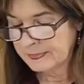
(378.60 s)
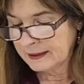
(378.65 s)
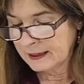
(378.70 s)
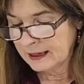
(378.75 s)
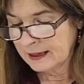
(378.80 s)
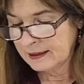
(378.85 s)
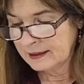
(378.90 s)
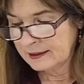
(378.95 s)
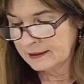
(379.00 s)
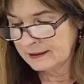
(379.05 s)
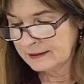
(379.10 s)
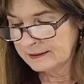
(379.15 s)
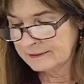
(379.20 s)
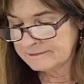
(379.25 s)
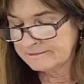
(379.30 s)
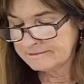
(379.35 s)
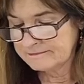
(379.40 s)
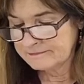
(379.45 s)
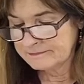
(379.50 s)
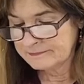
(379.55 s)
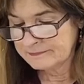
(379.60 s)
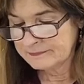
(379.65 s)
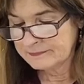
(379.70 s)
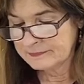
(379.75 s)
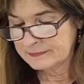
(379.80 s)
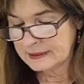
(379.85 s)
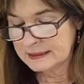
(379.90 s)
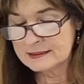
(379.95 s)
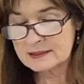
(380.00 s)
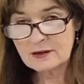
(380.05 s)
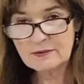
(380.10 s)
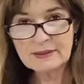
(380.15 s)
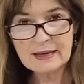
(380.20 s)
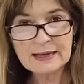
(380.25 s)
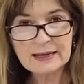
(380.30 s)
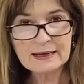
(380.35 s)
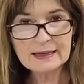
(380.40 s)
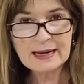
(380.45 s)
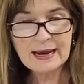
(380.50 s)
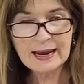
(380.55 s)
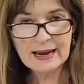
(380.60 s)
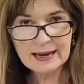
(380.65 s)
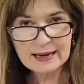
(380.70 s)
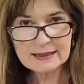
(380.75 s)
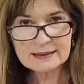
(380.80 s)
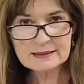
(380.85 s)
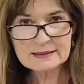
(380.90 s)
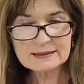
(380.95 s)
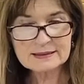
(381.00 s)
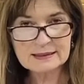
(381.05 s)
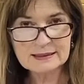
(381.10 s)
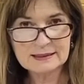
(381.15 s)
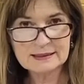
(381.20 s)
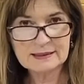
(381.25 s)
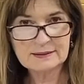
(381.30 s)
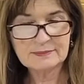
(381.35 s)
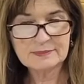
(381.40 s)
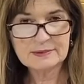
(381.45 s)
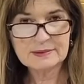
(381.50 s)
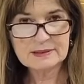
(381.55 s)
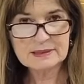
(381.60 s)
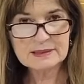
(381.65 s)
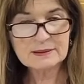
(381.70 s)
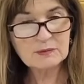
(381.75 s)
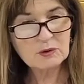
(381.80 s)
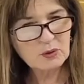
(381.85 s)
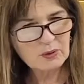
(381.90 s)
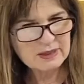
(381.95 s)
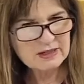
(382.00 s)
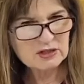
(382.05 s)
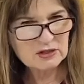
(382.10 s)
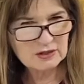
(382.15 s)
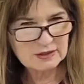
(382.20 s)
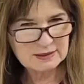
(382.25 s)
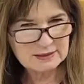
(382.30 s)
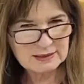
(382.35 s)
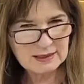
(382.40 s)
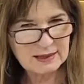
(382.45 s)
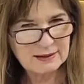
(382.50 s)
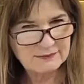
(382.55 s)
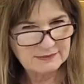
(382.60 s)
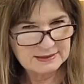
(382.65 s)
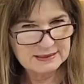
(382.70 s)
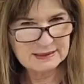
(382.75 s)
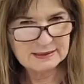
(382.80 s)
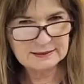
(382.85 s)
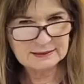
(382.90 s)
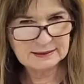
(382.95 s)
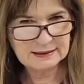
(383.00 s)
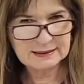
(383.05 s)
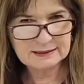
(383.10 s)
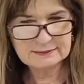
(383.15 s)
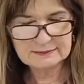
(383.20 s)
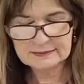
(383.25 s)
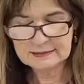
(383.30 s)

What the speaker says: And so they had asked him some questions, evidently,